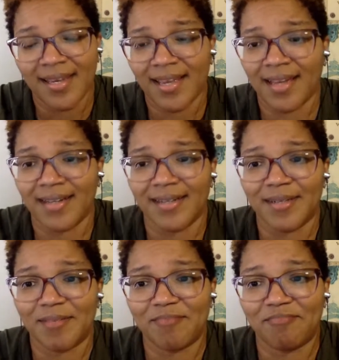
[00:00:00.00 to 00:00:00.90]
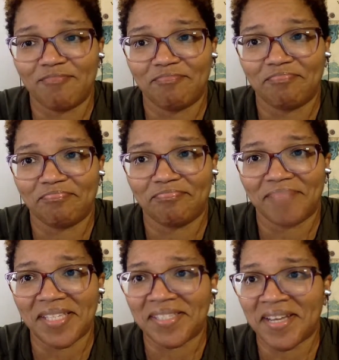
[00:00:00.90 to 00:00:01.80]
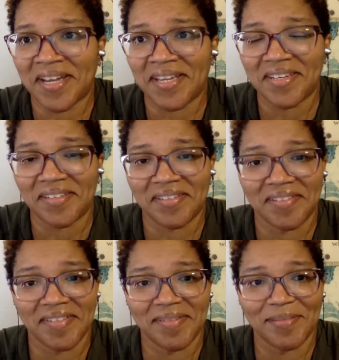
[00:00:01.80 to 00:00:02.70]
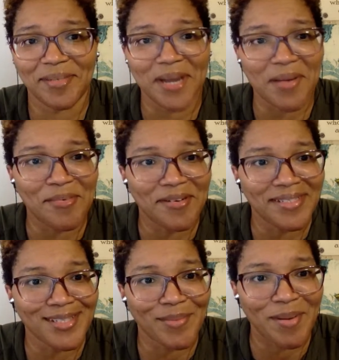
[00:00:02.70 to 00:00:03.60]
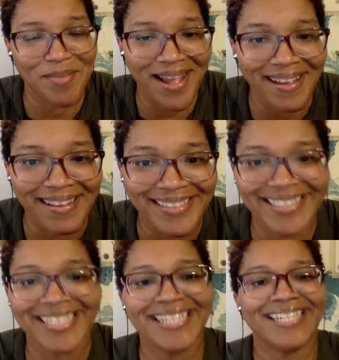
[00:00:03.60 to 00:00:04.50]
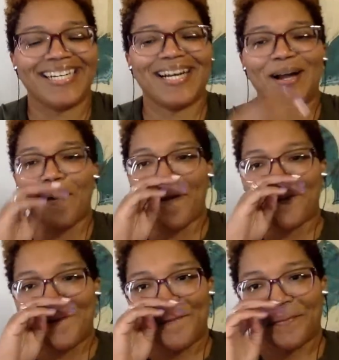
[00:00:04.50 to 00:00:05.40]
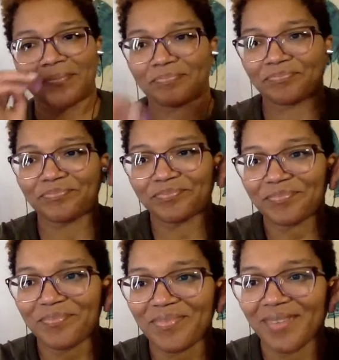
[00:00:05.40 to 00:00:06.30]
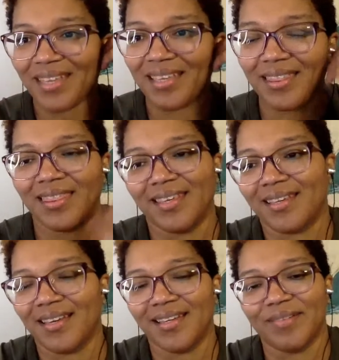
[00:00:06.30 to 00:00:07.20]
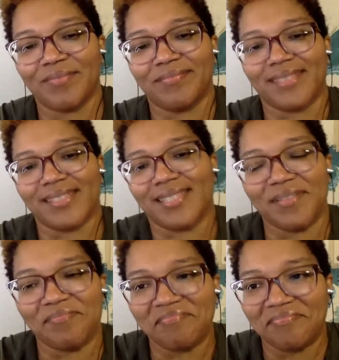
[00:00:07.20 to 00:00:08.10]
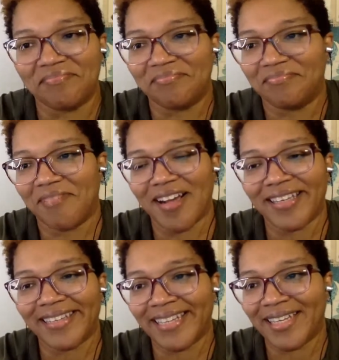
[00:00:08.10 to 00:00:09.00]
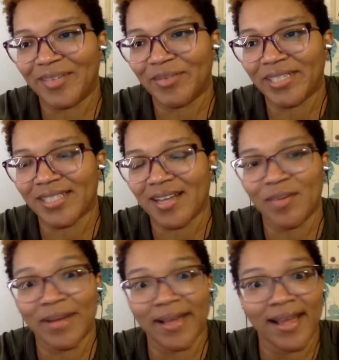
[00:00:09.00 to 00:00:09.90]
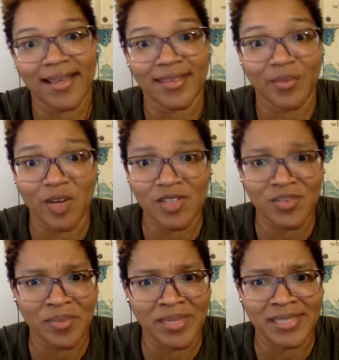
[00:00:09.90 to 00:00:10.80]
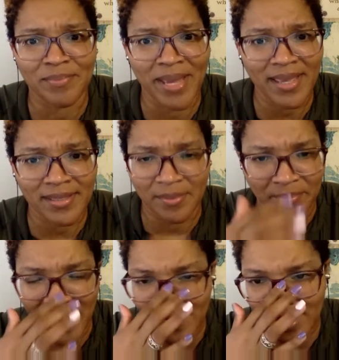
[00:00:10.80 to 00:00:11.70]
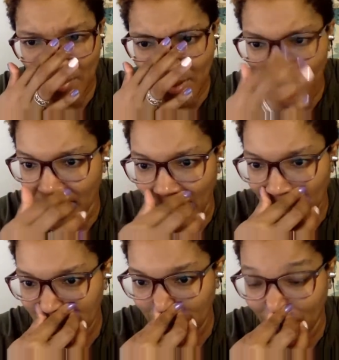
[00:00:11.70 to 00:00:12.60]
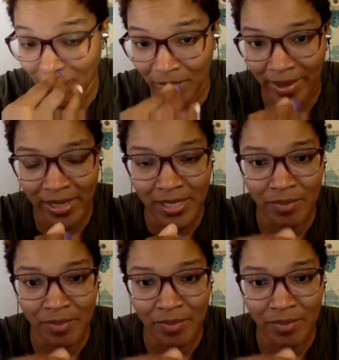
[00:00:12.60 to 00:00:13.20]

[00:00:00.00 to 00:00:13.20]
Um, that's not what I want on my mind. Um, the let's see, Walking Dead. What is? Oh my God, the worst for me is basketball, and I can't speak for anybody else.